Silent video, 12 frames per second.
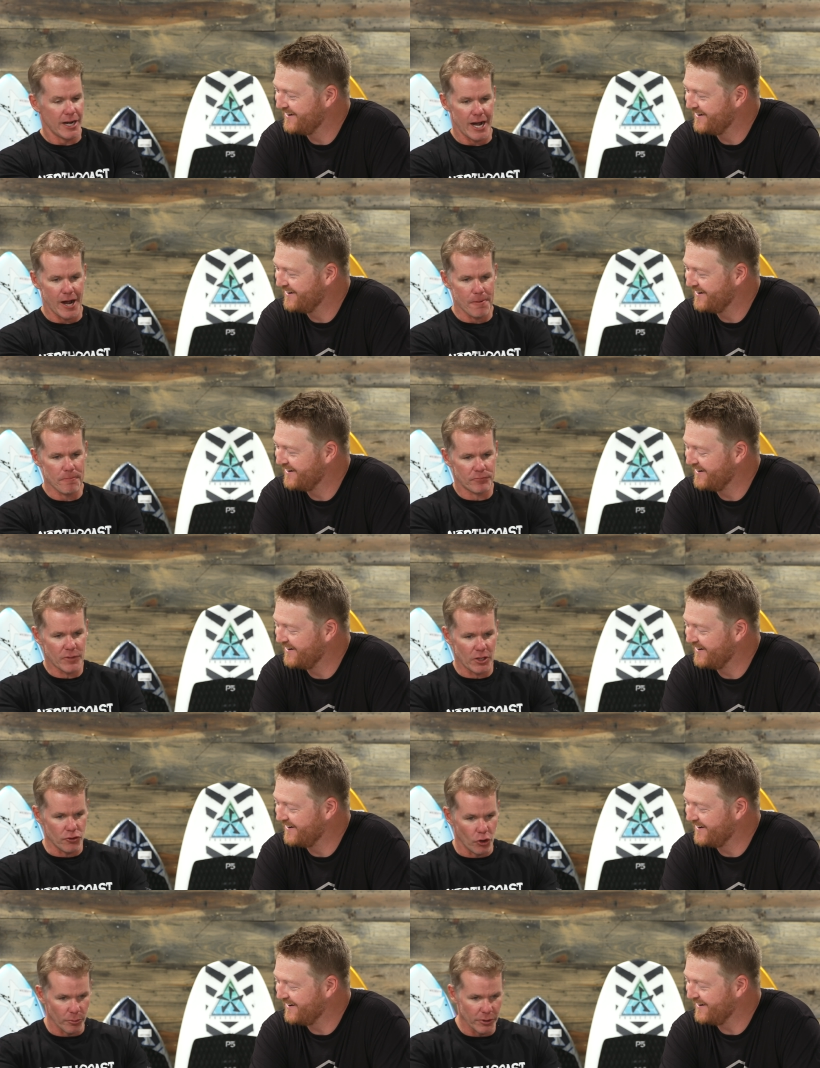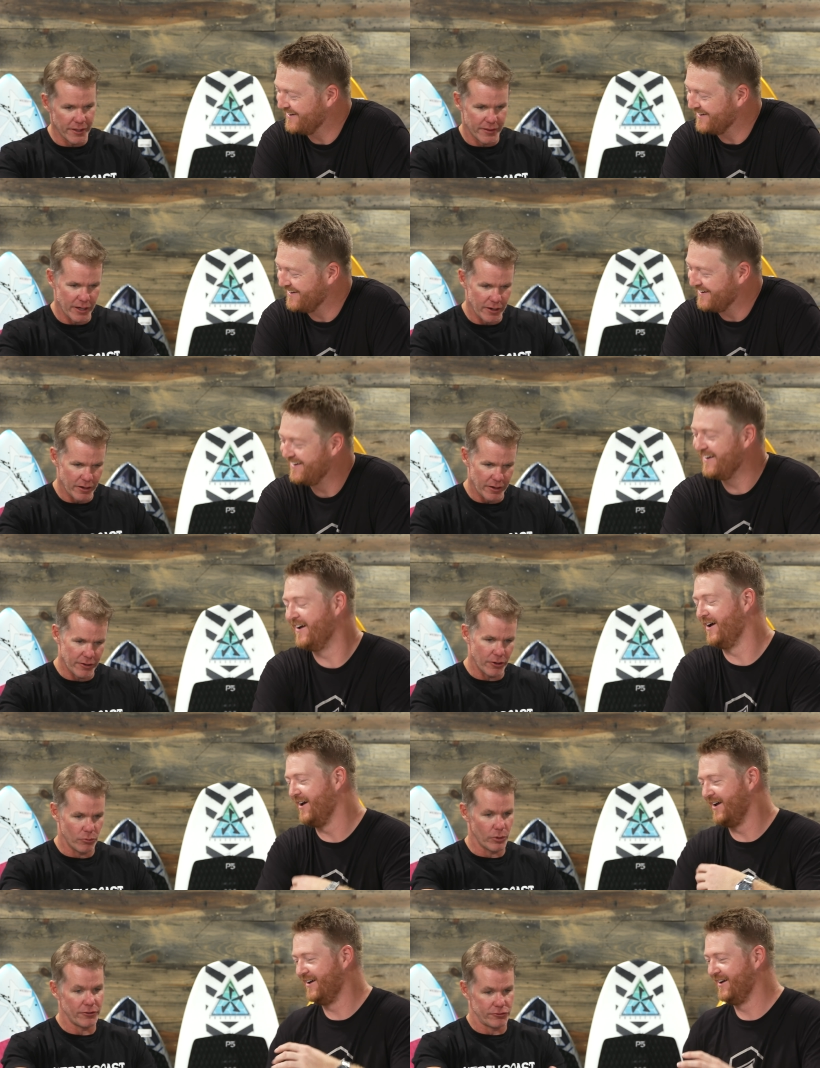Speaker 1: um, normally, there you
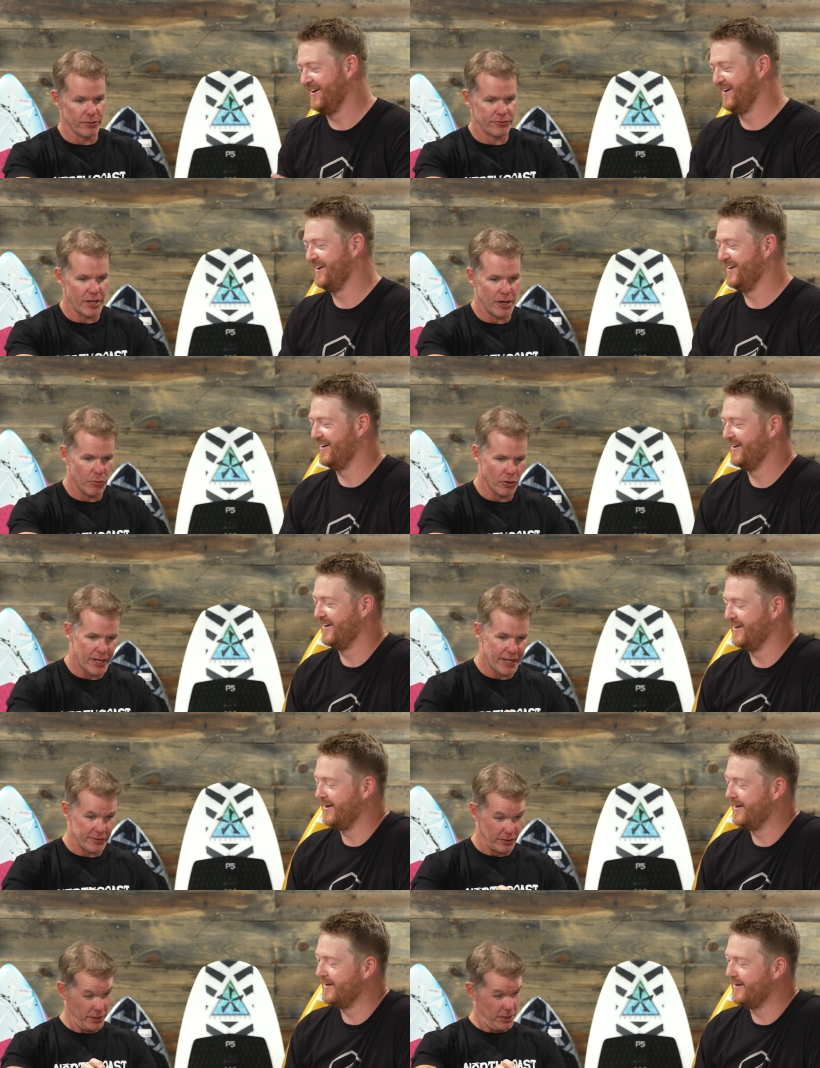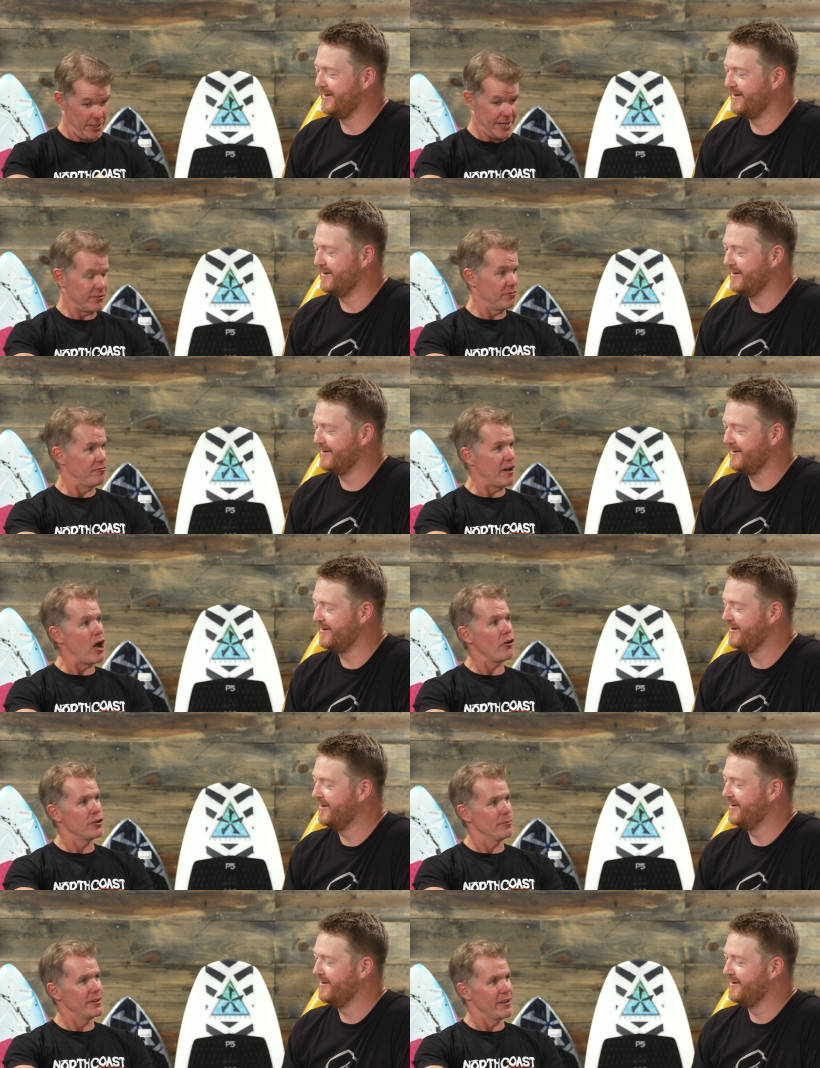know, a surf style board has a little less
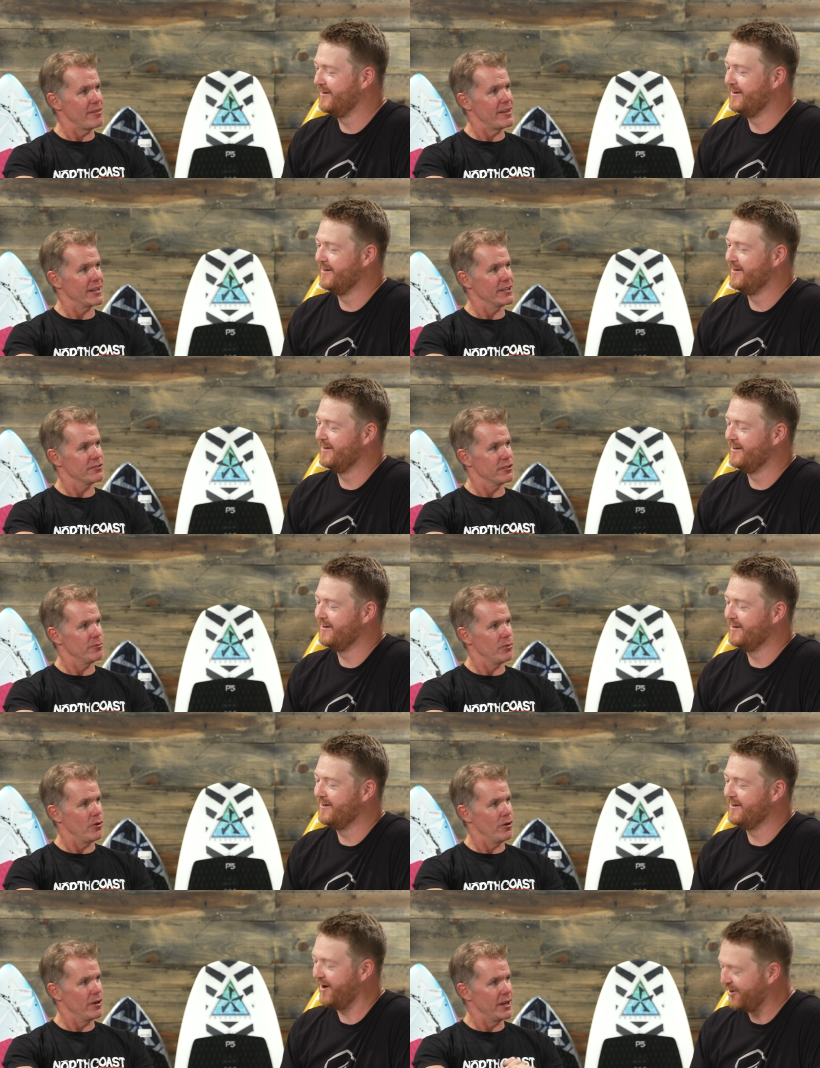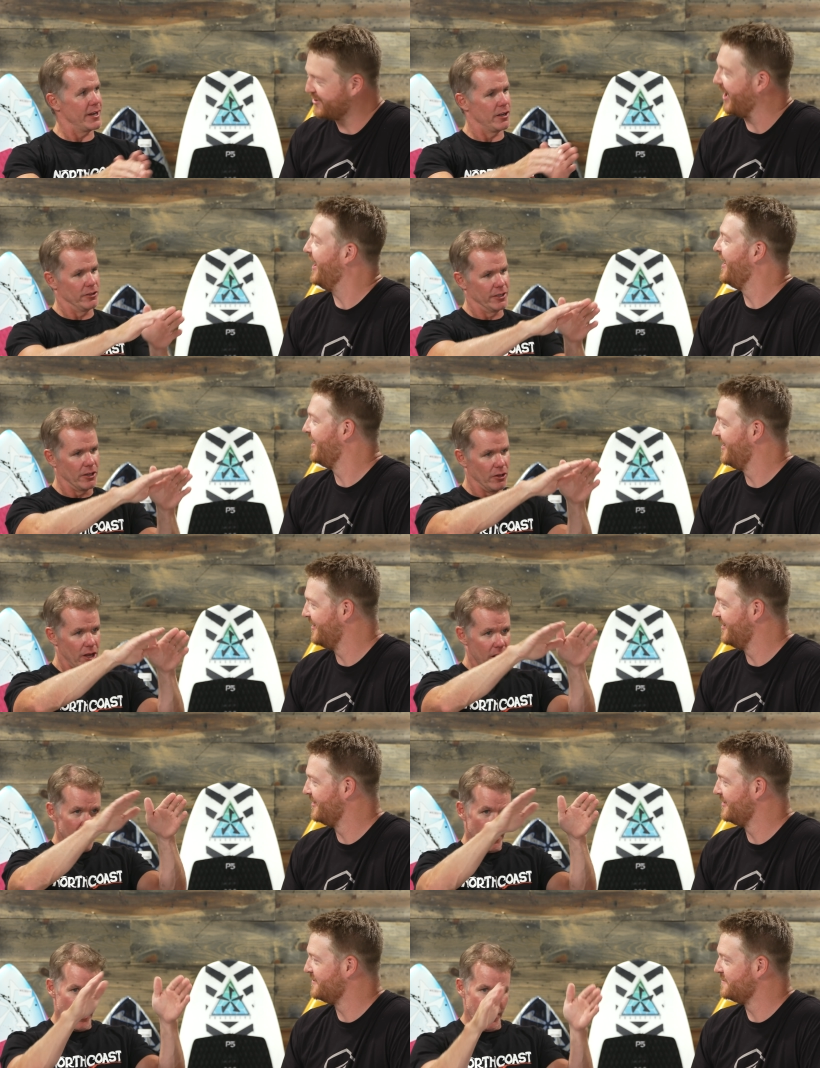volume in the thickness of the board okay. and a little
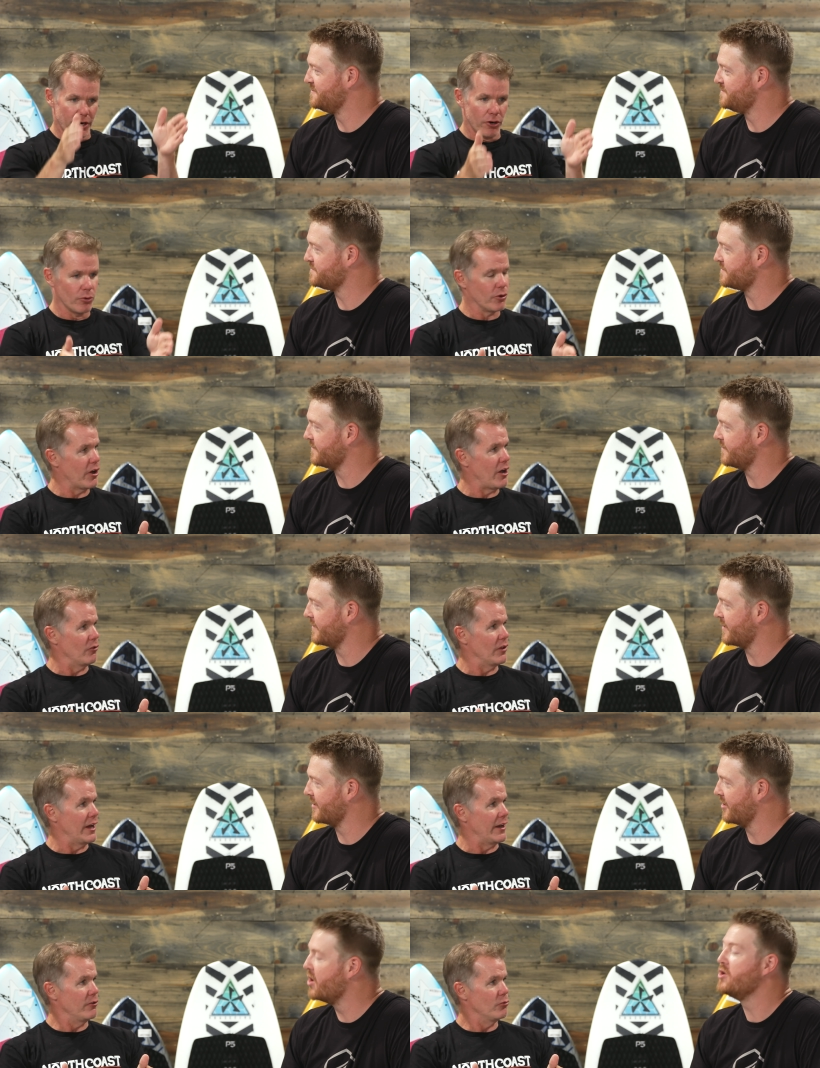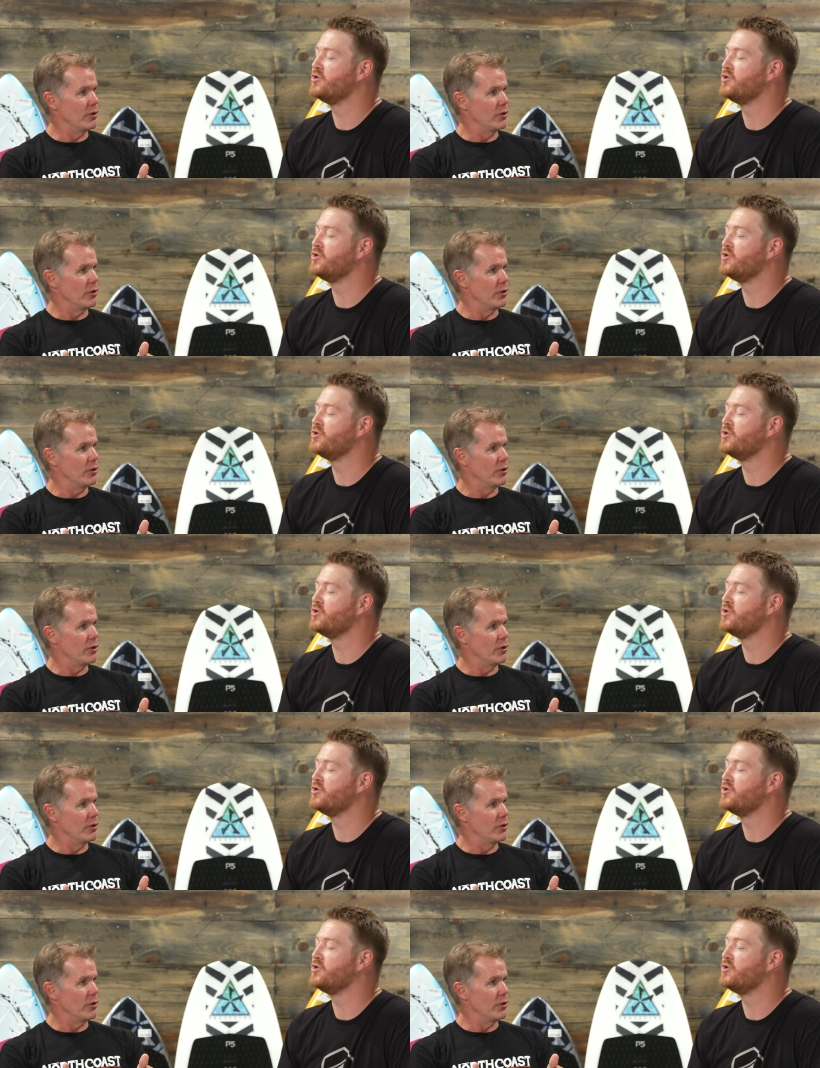narrower outline.